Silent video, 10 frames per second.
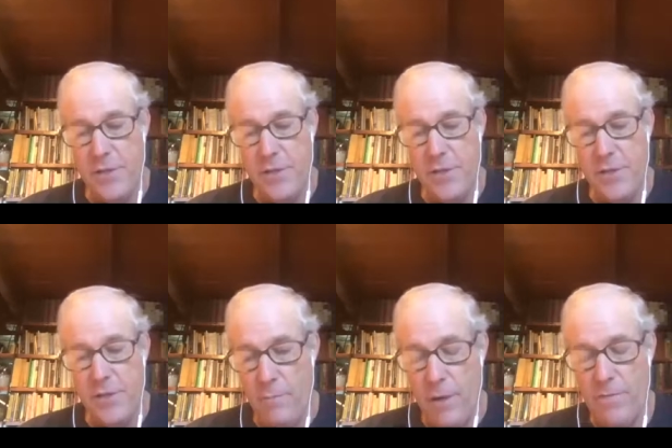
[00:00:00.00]
to
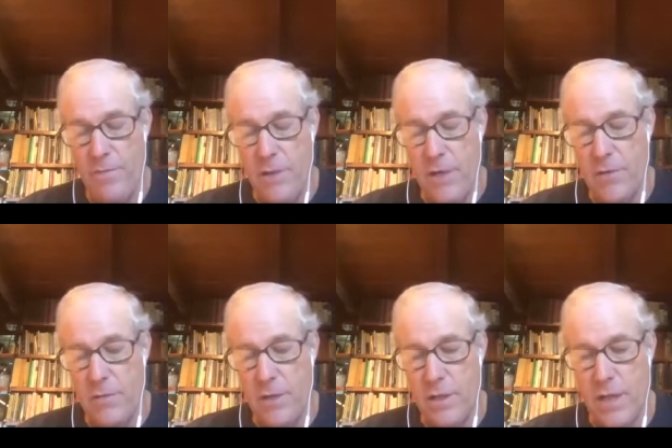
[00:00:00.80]
a little bit of
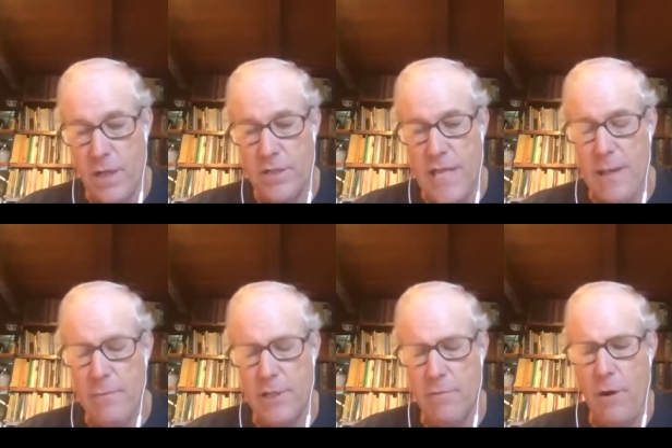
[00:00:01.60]
you know
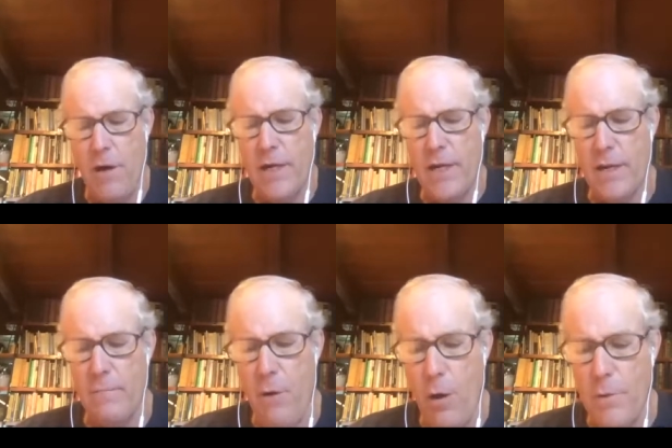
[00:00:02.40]
establishing a market
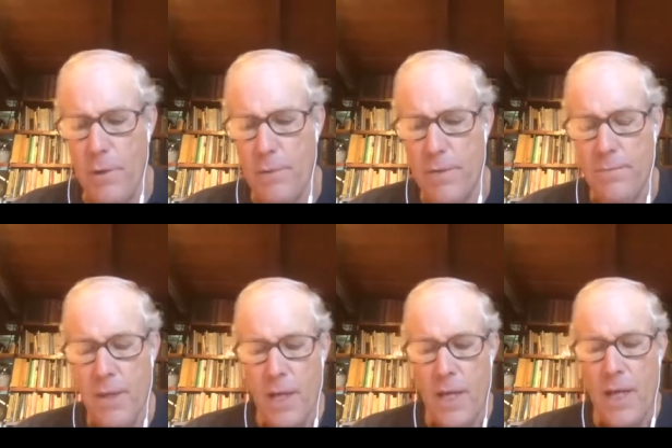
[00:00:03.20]
in a moment, but
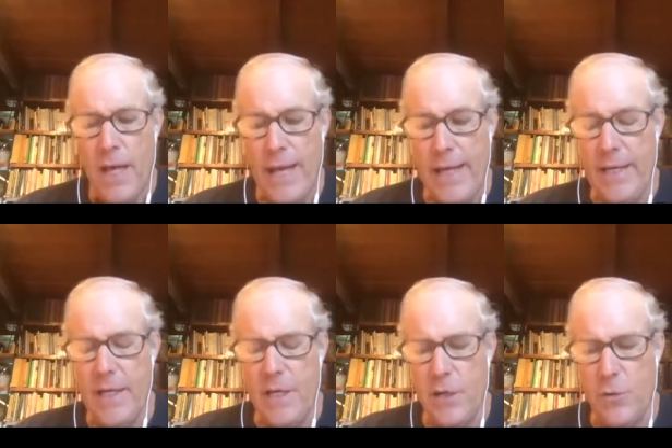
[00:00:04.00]
I need to
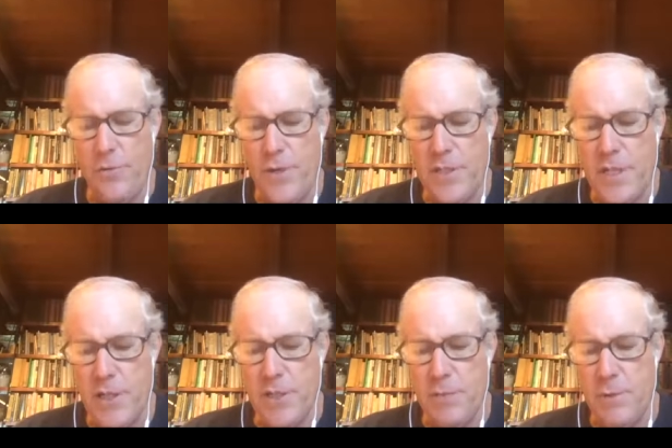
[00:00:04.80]
deal with this
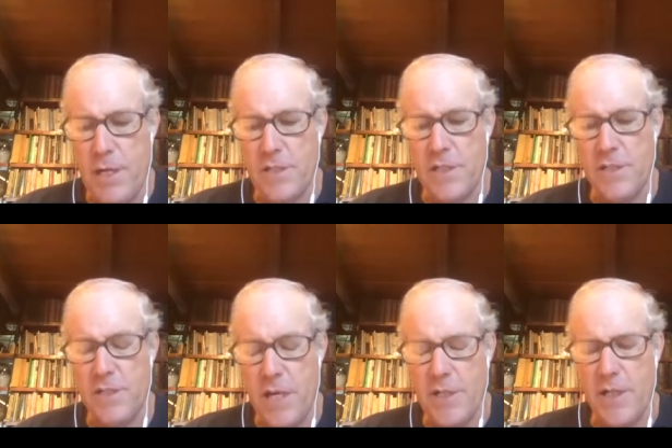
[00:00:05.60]
issue because it's
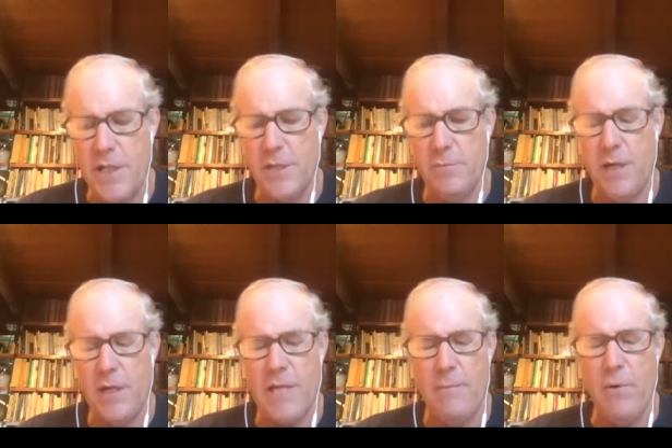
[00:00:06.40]
such an issue.
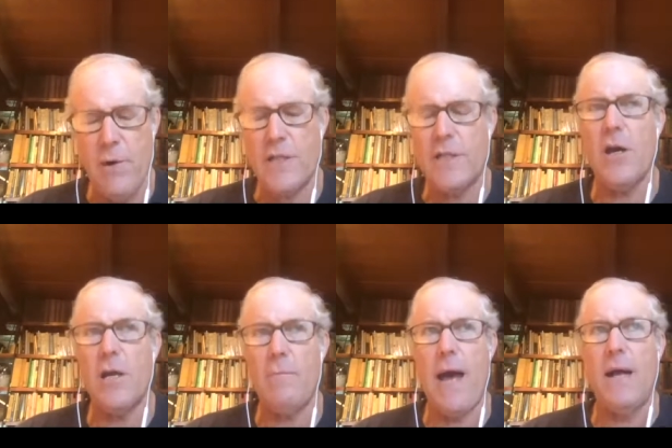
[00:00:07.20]
Because I mean, when I talk
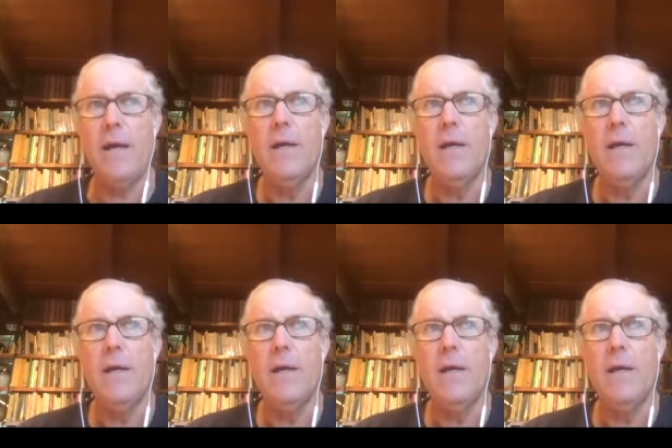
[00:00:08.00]
about